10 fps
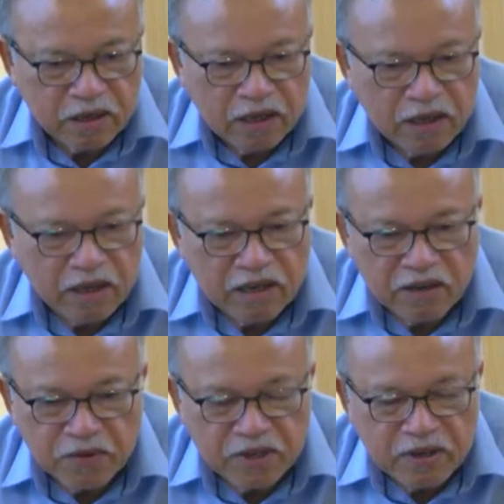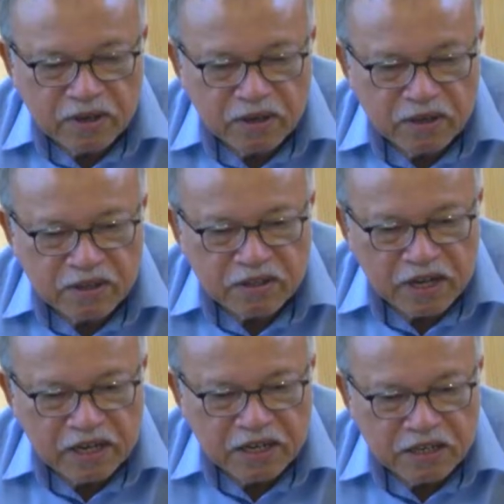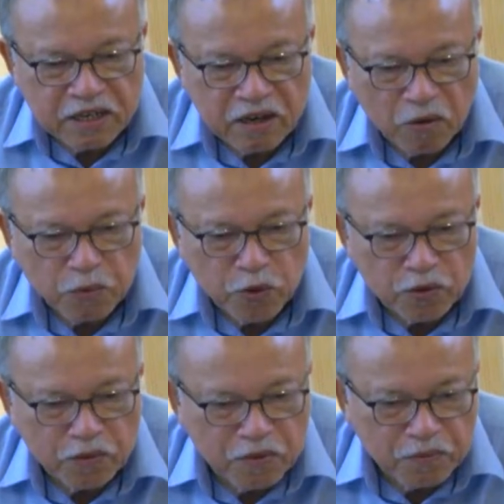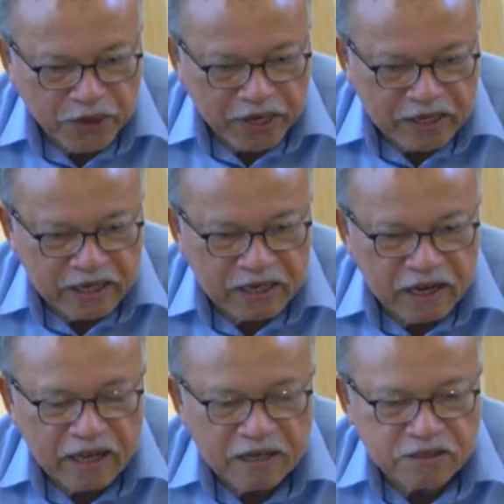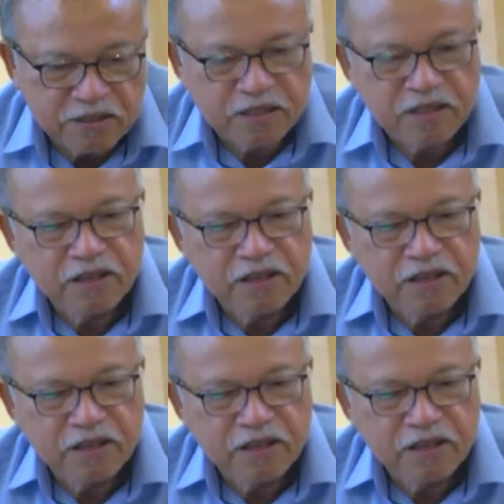and even the tradition of bookmaking like us